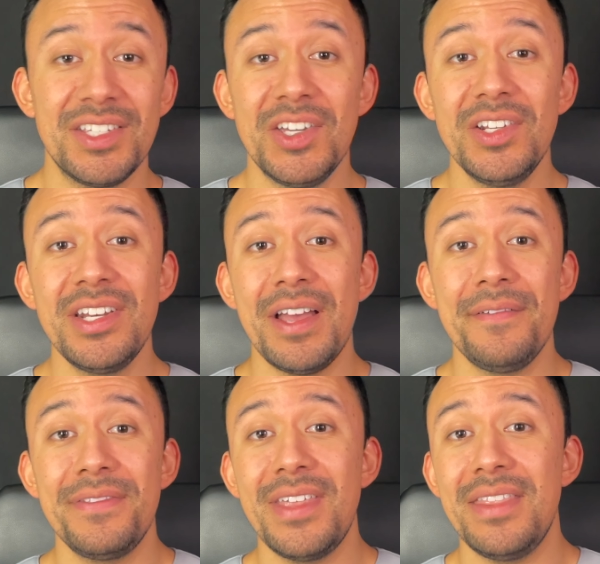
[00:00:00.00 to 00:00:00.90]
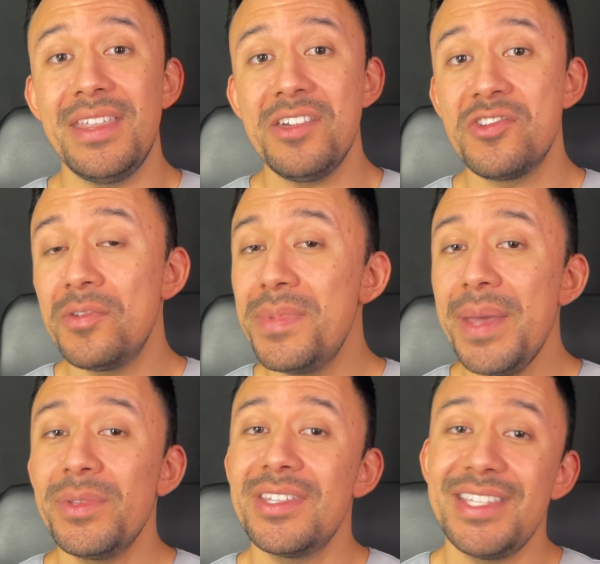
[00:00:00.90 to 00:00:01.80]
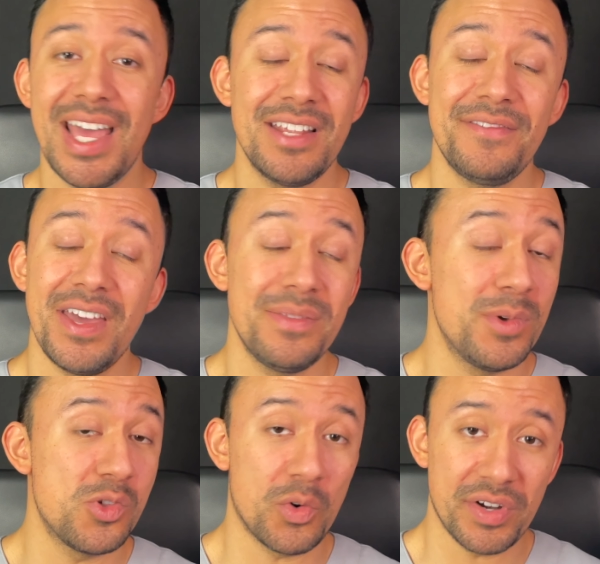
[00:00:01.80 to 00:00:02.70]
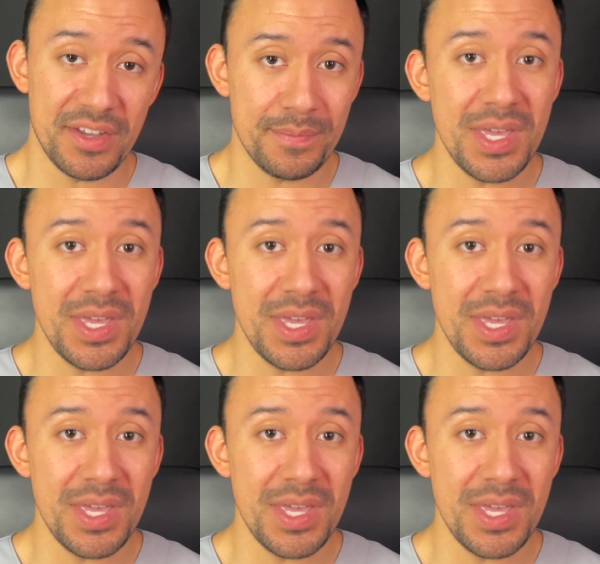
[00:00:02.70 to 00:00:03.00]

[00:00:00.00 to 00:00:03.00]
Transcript: good enough that they should be able to satisfy the majority of